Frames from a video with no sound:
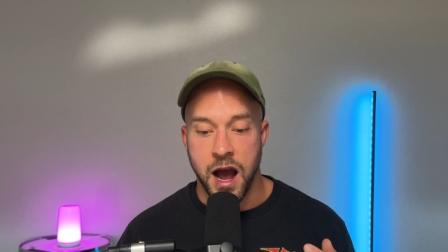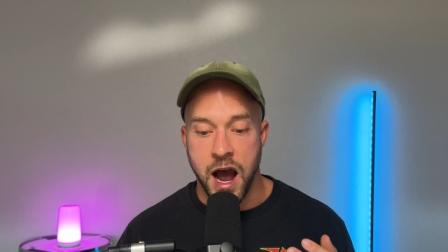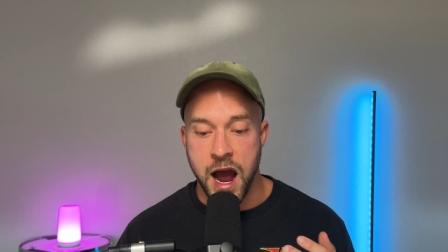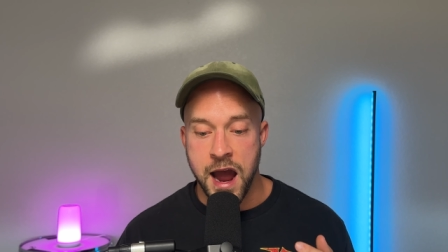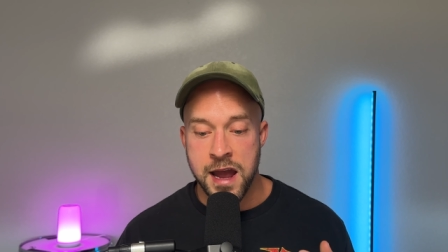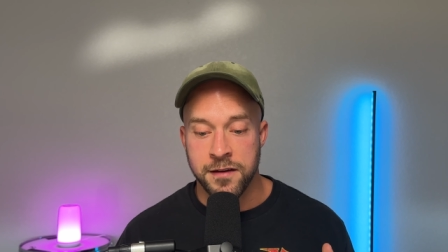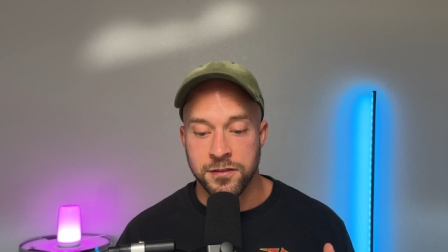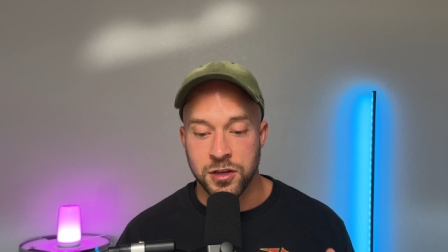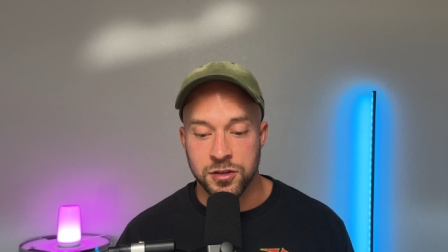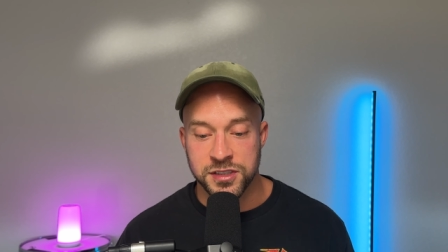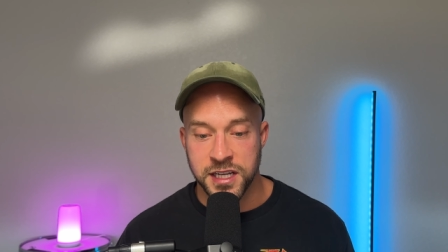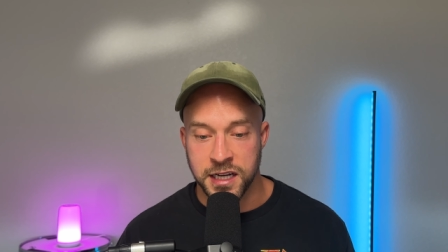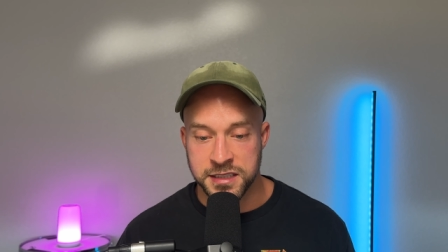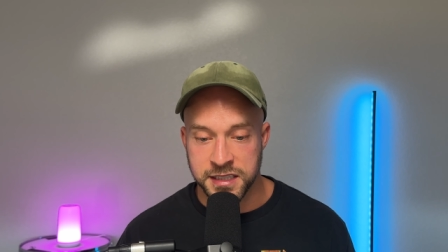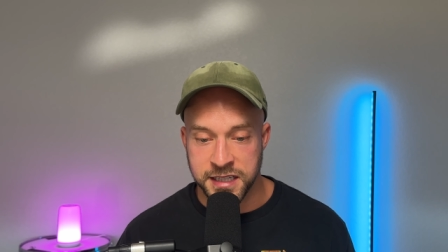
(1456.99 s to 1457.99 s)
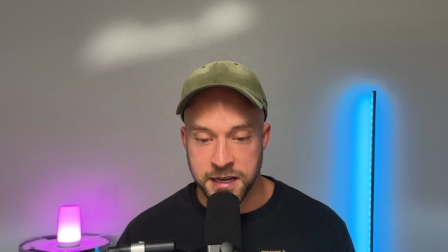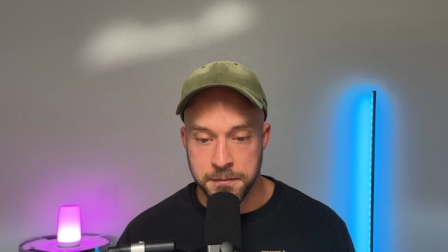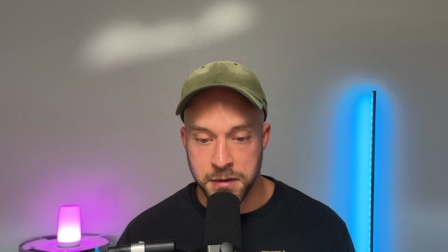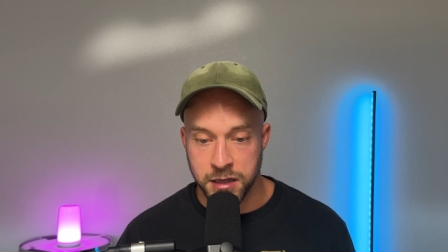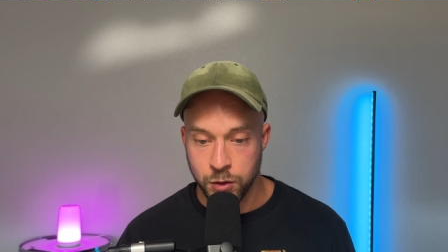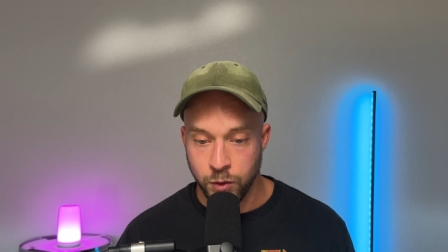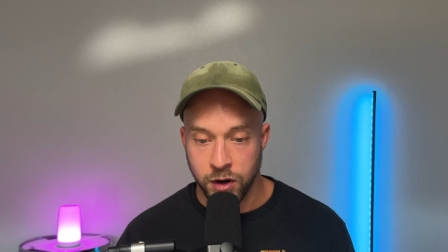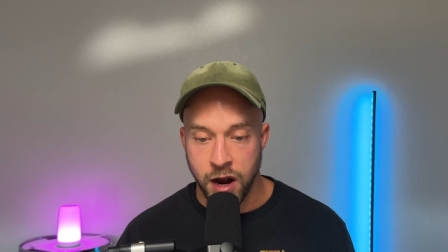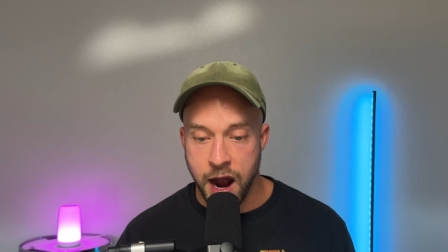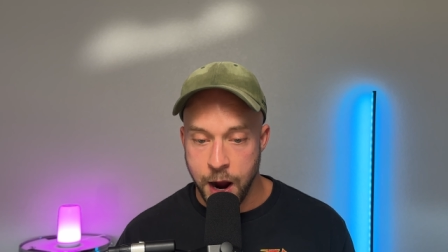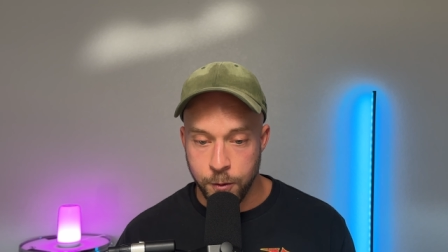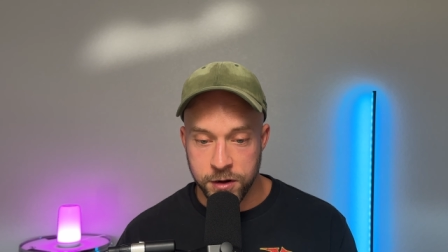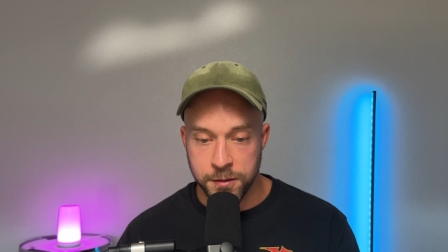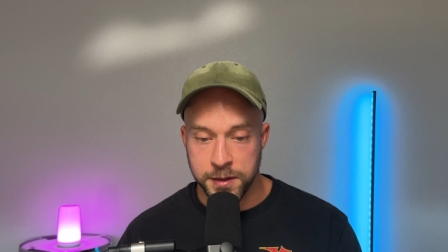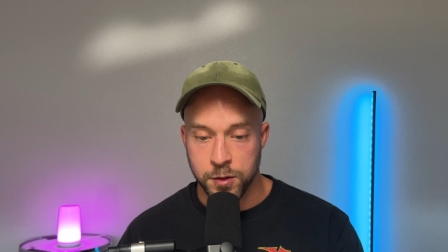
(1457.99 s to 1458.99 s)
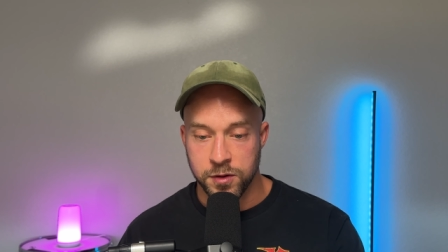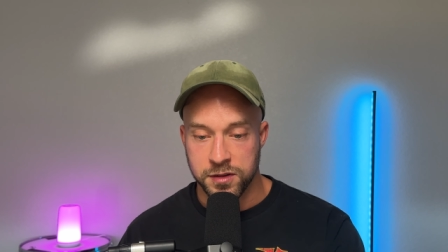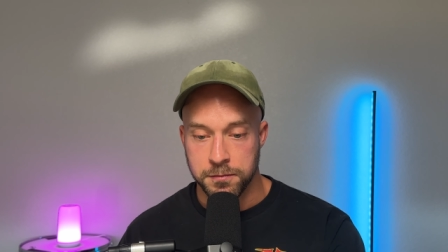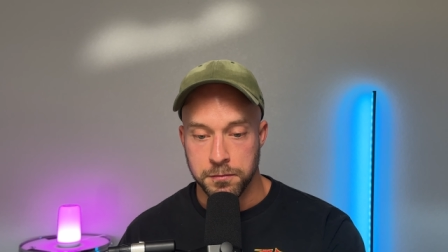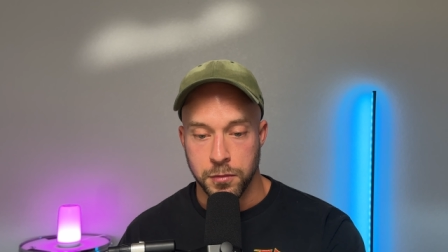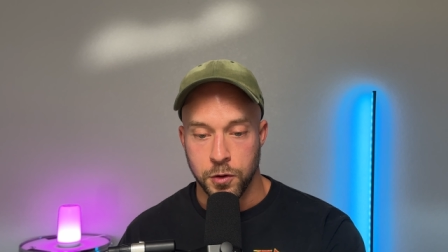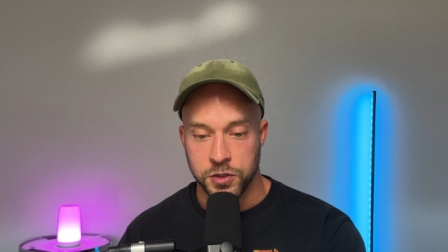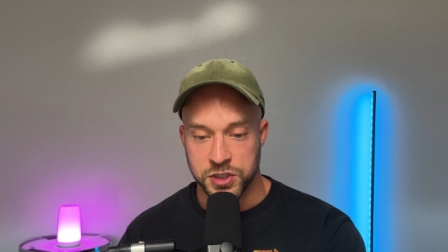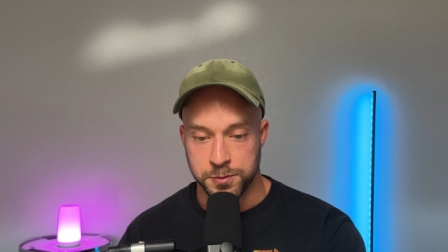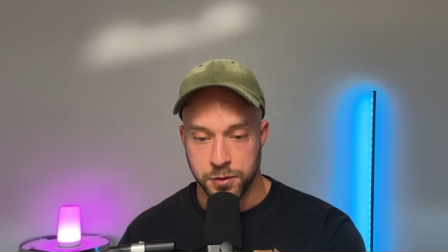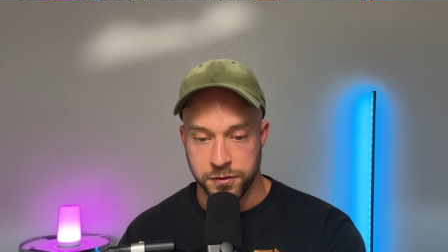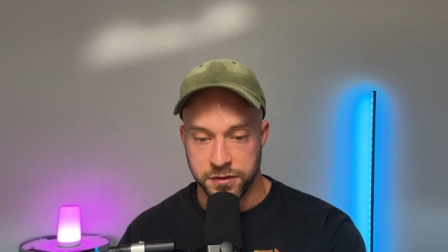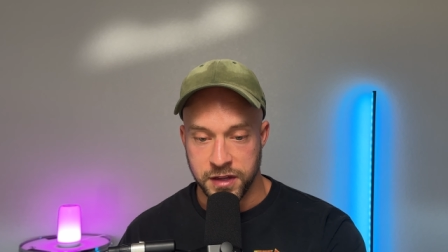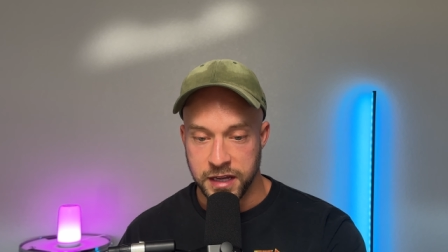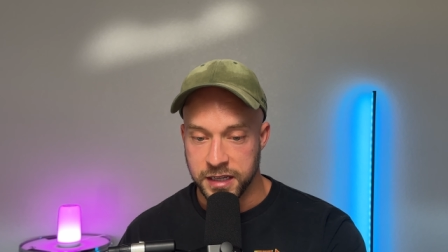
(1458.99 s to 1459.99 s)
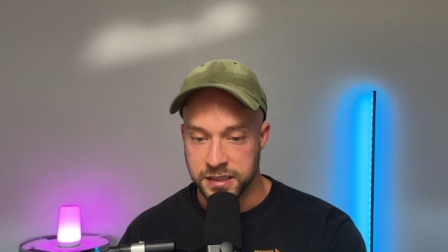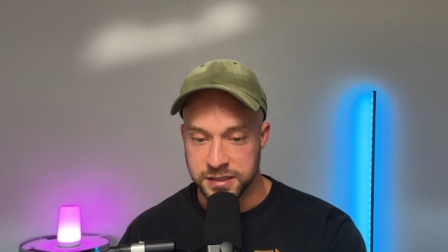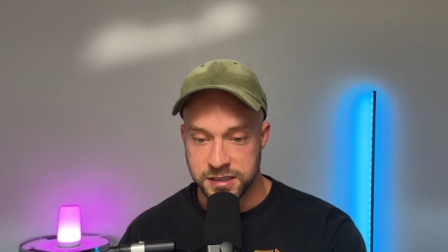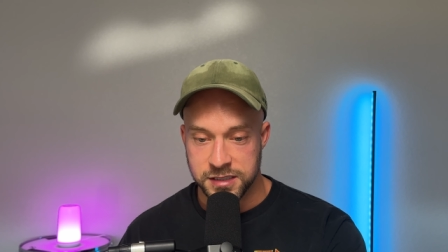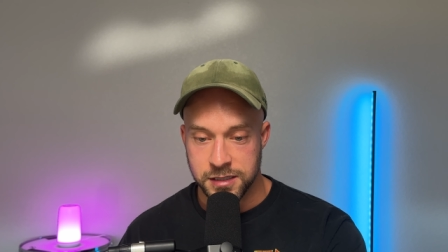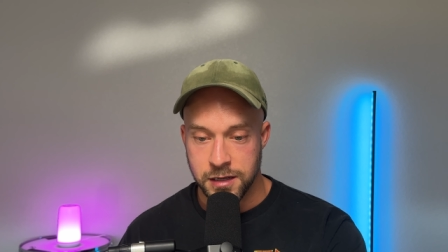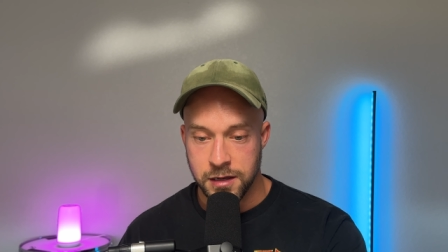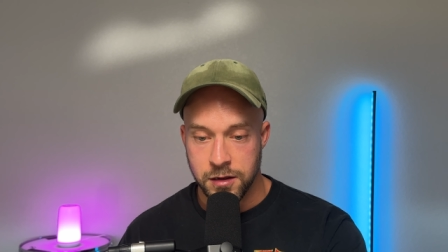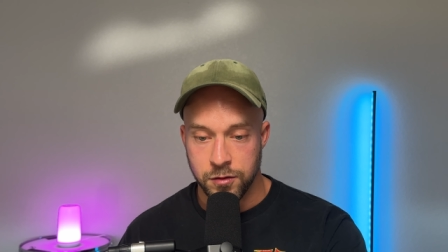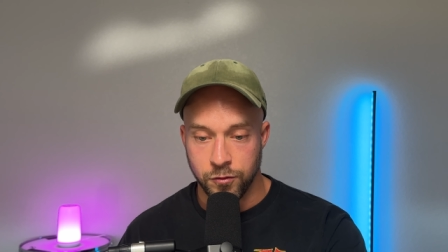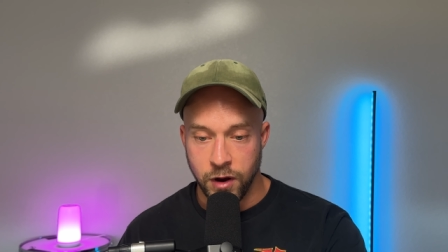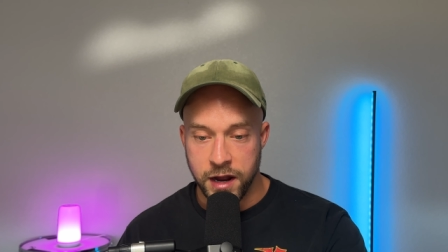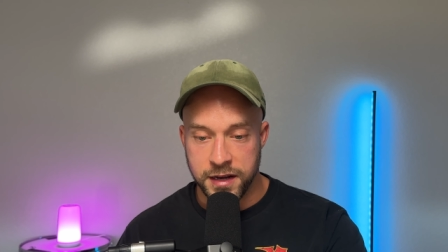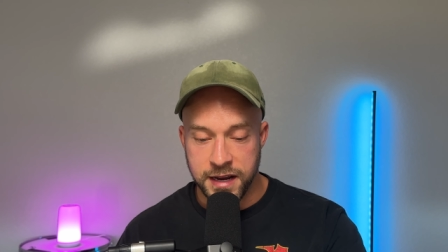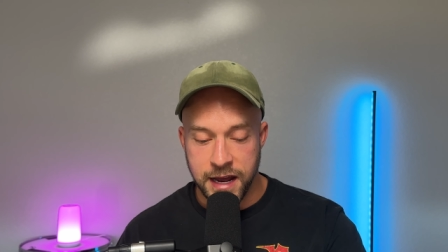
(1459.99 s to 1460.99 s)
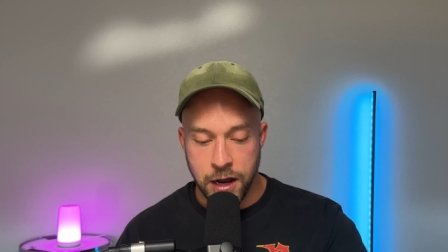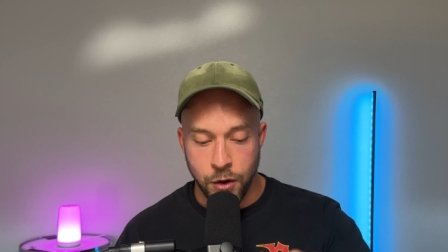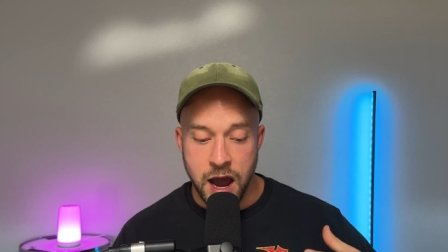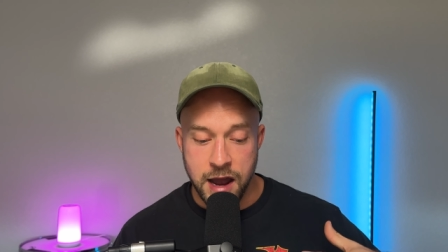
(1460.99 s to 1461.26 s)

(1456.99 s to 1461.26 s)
I have used that to get me to where I want to be with multiple things right now.